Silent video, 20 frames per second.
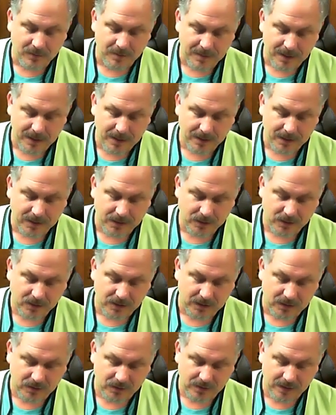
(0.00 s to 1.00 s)
of Americans
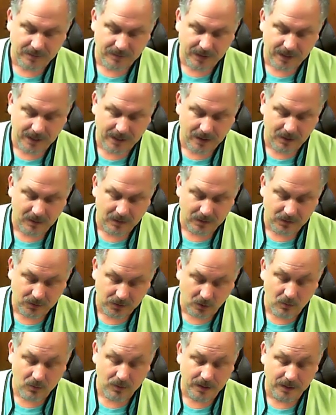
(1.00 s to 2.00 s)
get seven hours,
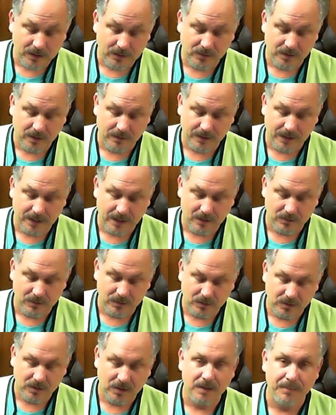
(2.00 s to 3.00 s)
don't get seven hours
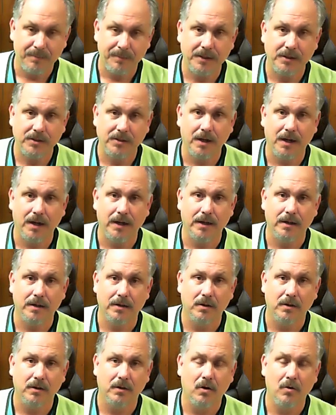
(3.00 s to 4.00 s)
of sleep each
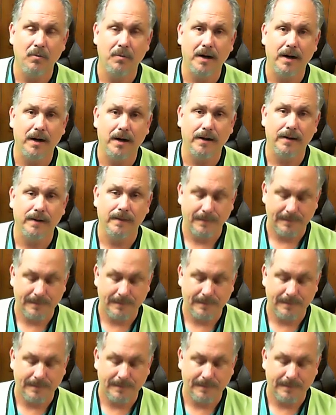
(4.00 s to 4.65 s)
night. Oh my.